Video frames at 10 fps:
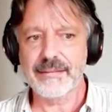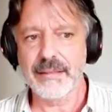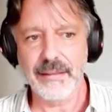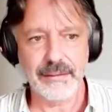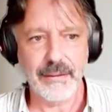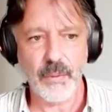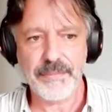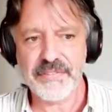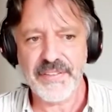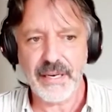the
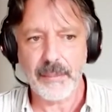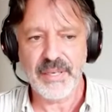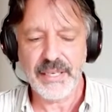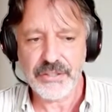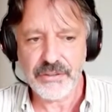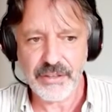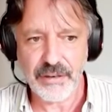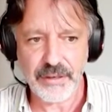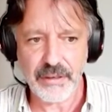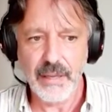WebSphere application
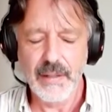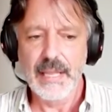server.